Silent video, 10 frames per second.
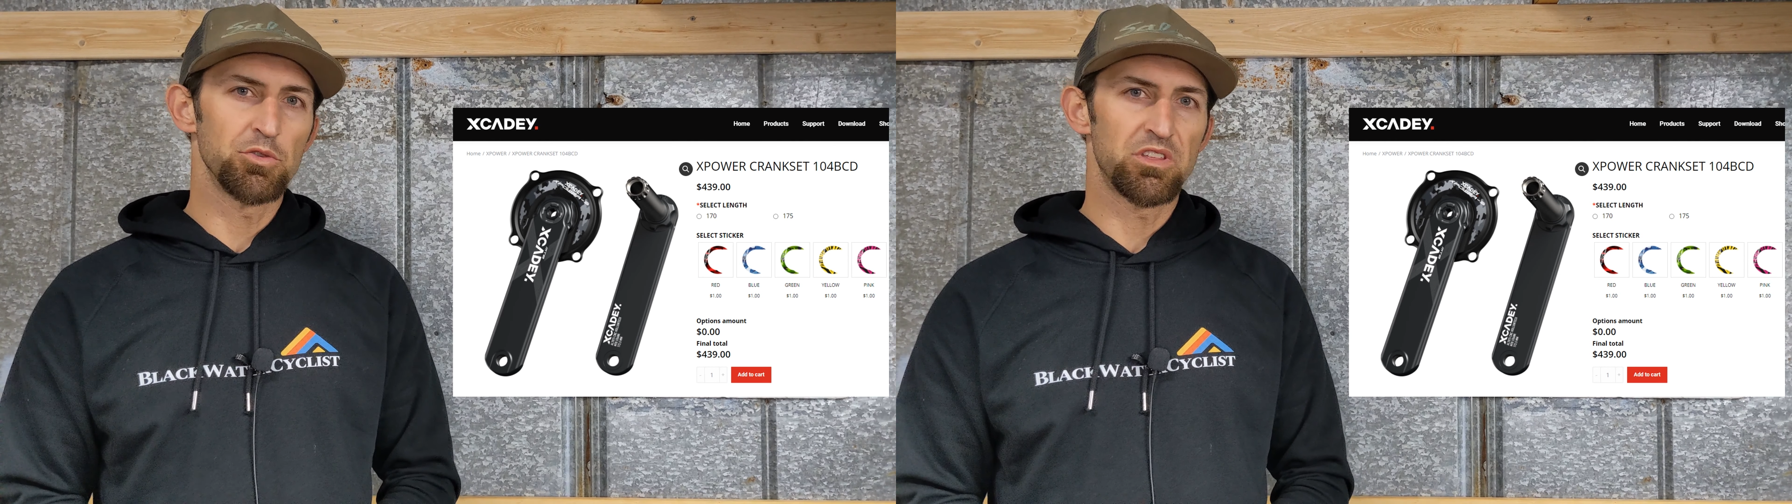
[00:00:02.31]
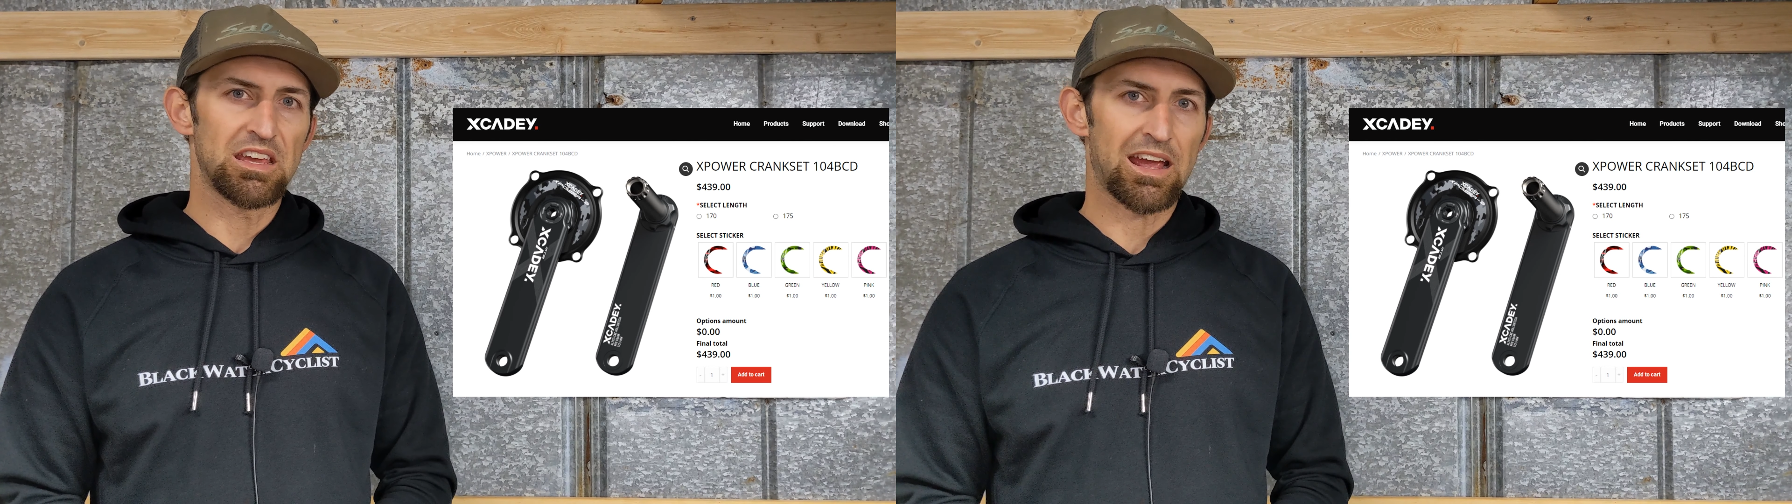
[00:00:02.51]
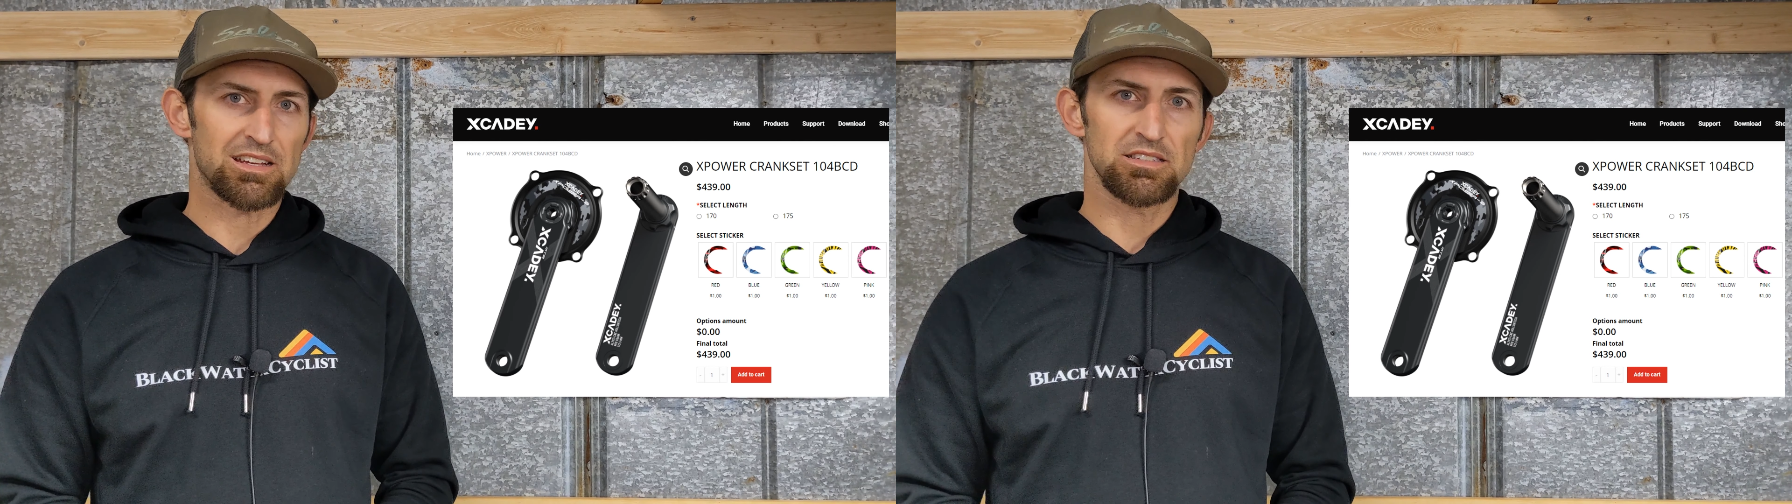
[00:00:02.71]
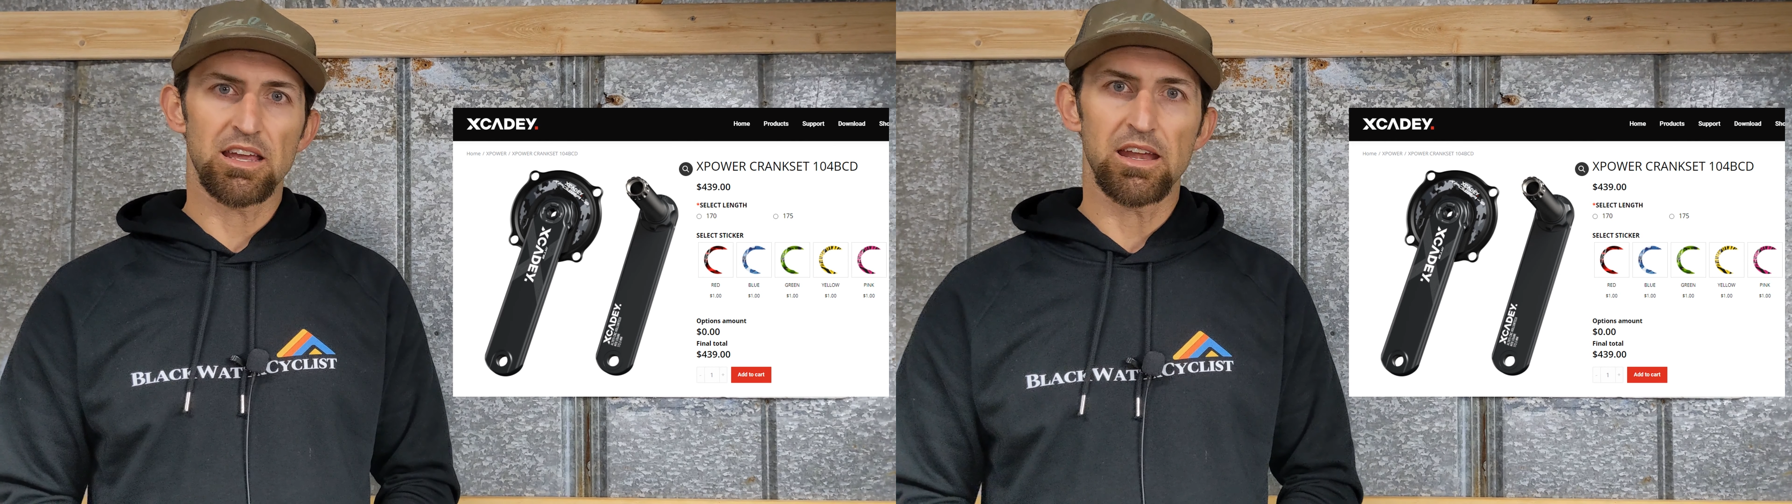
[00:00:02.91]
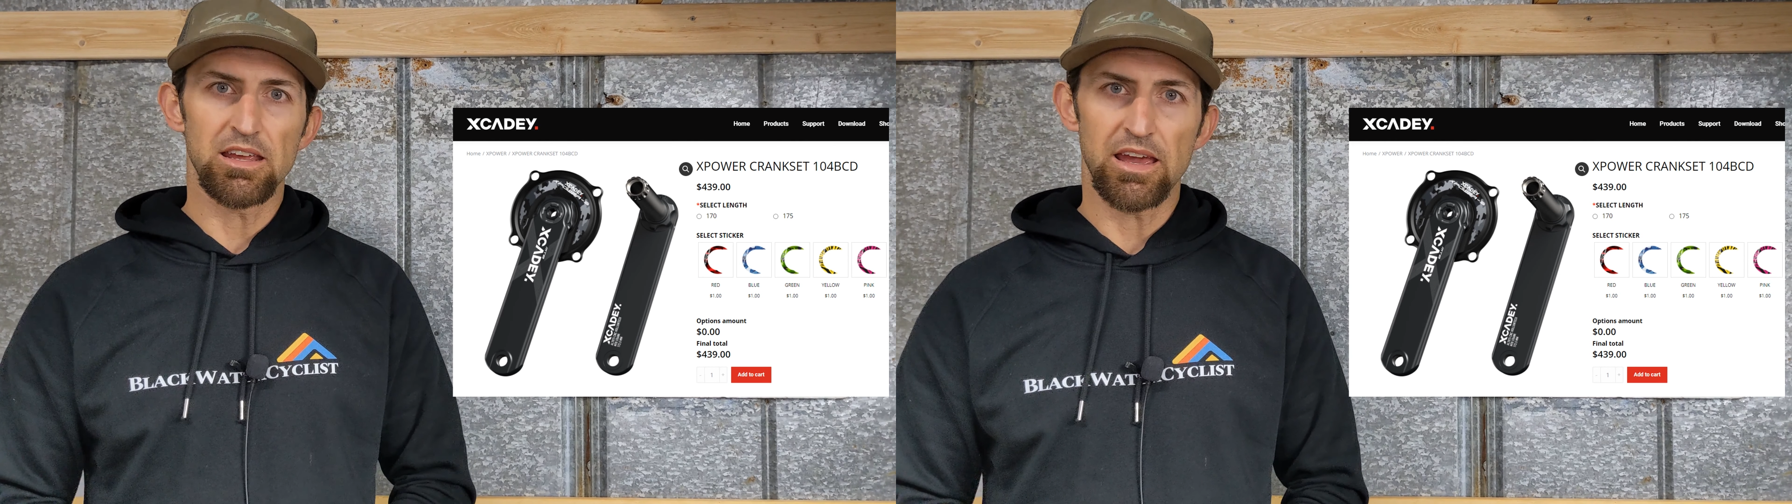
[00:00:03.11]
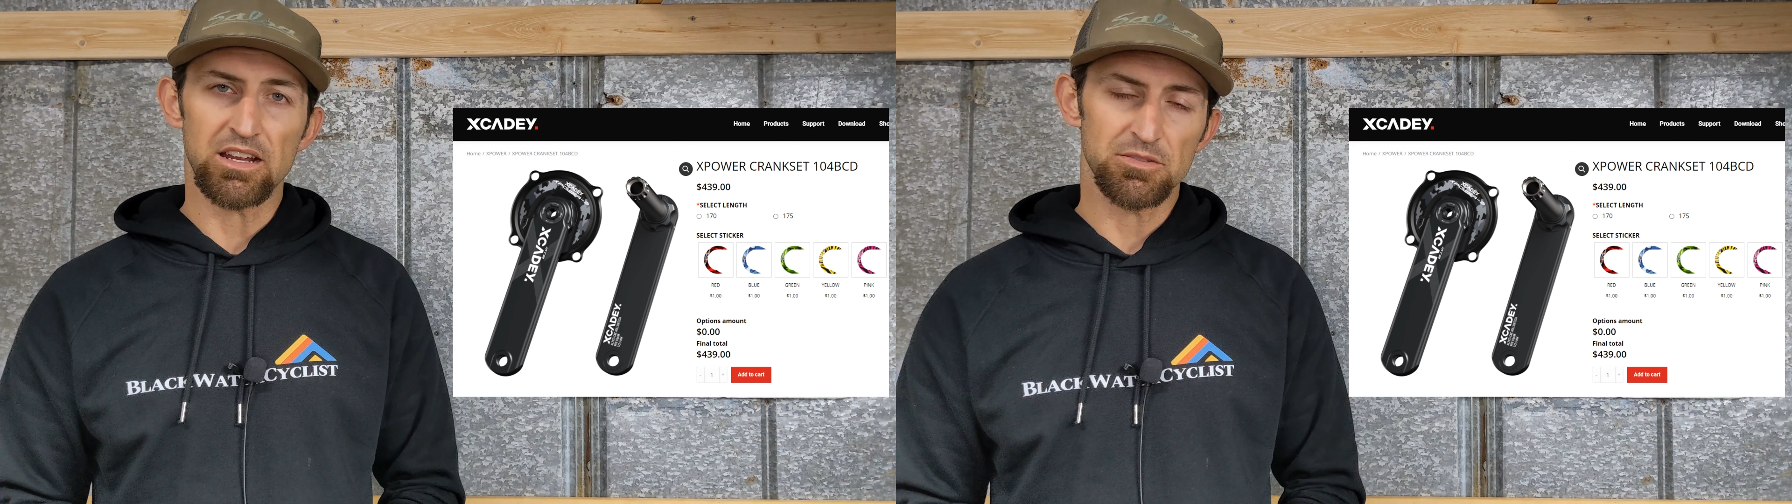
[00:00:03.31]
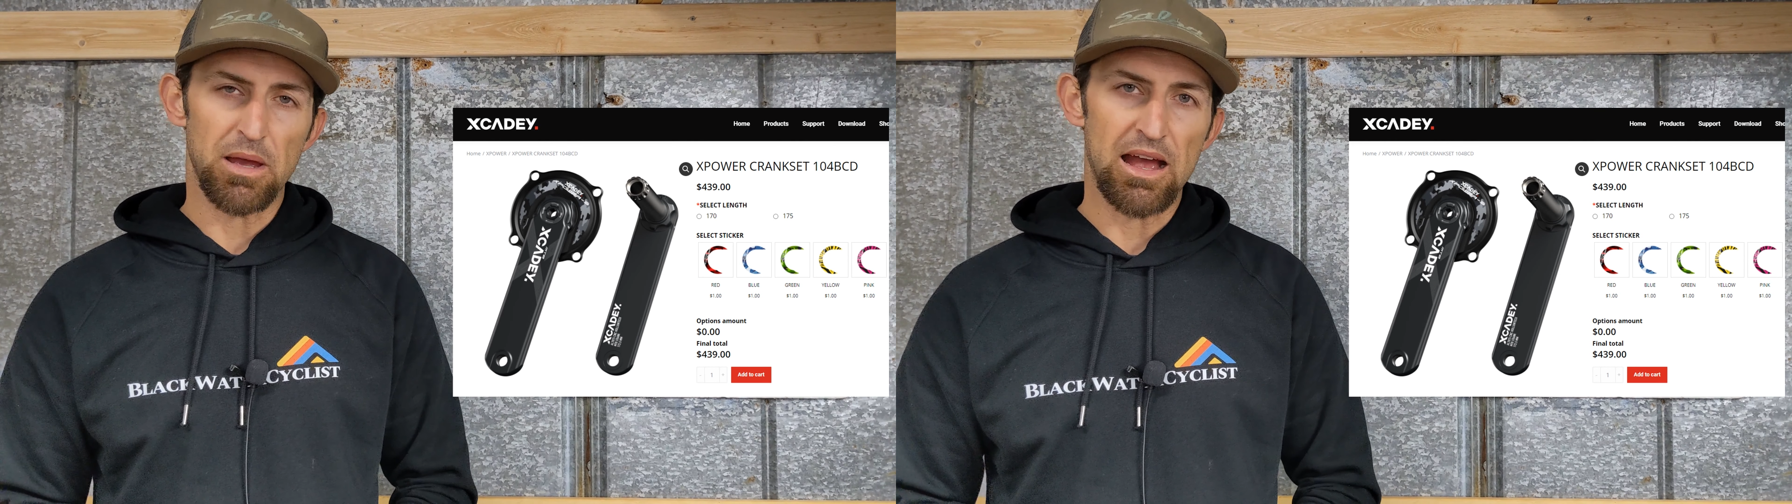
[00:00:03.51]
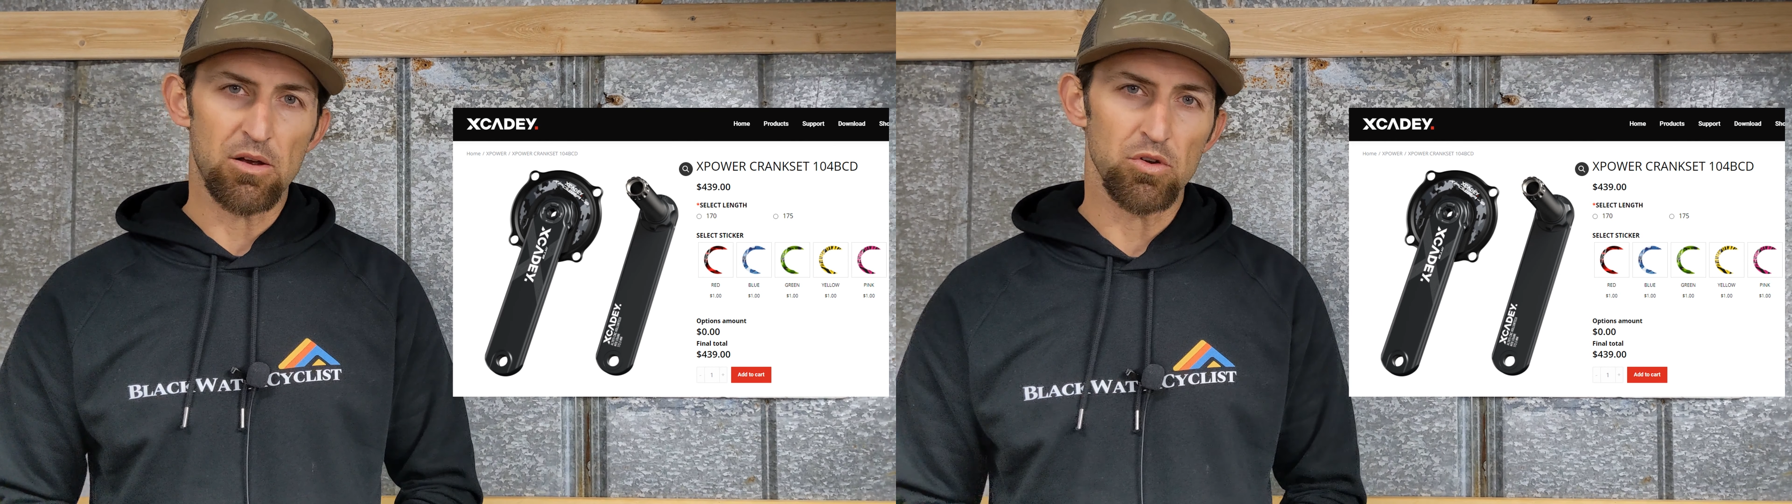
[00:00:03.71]
the Xcadey
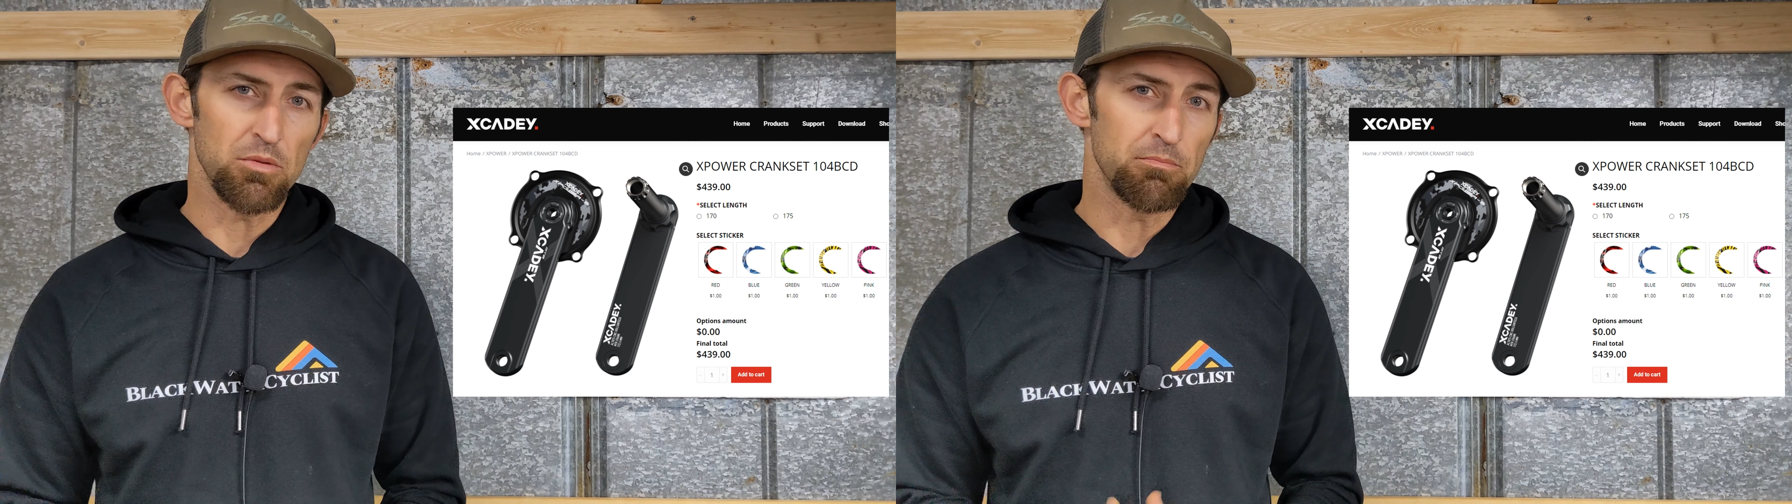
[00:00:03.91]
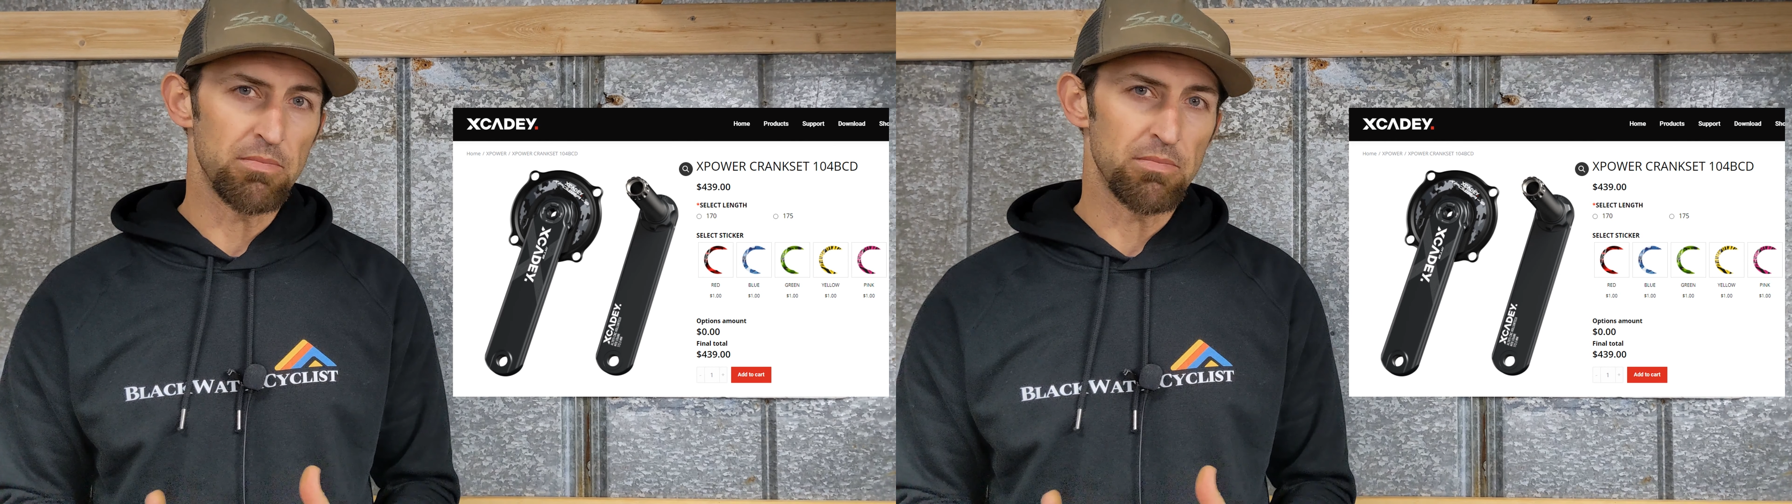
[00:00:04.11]
Xpower